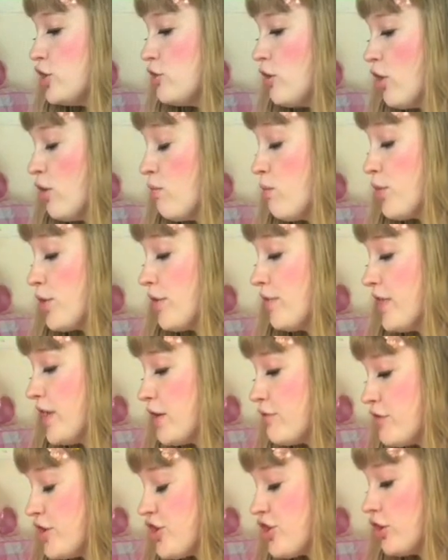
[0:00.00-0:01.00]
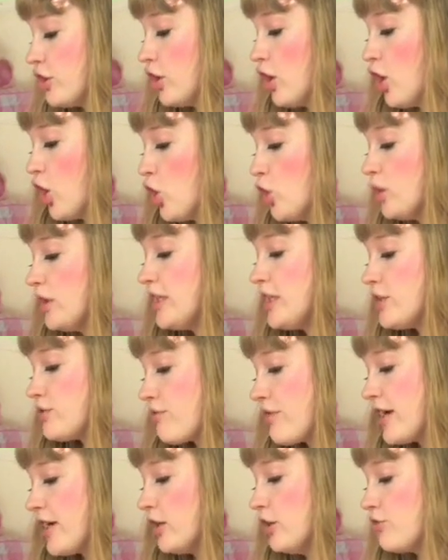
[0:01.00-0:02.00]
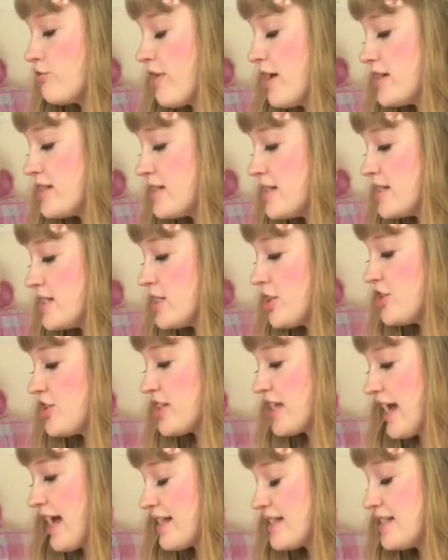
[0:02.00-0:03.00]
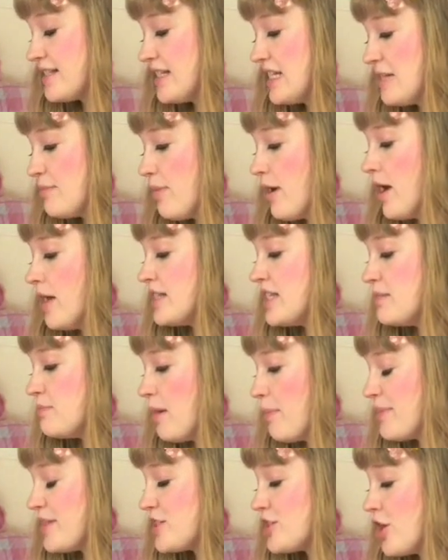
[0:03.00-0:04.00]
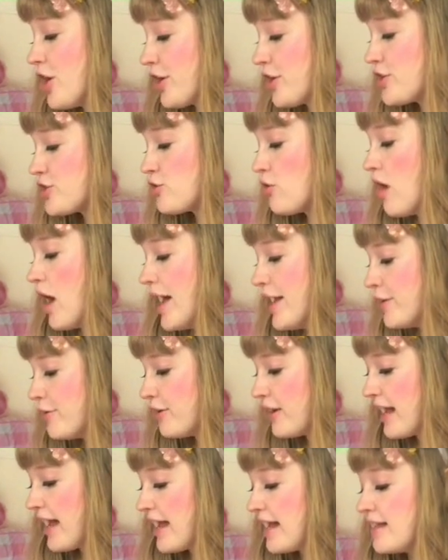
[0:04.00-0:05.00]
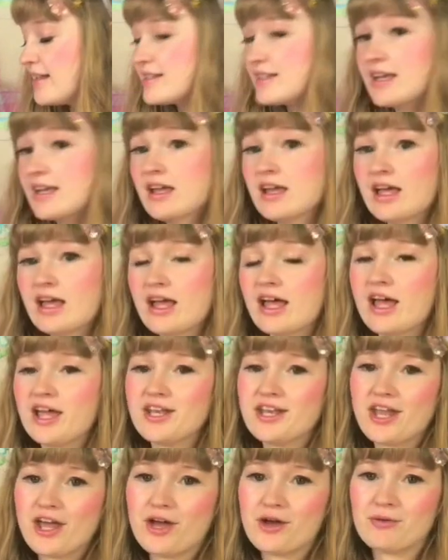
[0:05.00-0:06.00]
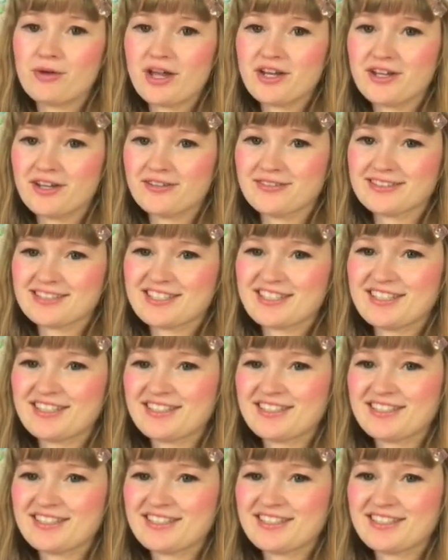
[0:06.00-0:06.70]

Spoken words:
You own one of the original Holy Grail dresses, such as Cat's Tea Party, Puppet Circus, or Iron Gate. No, I don't.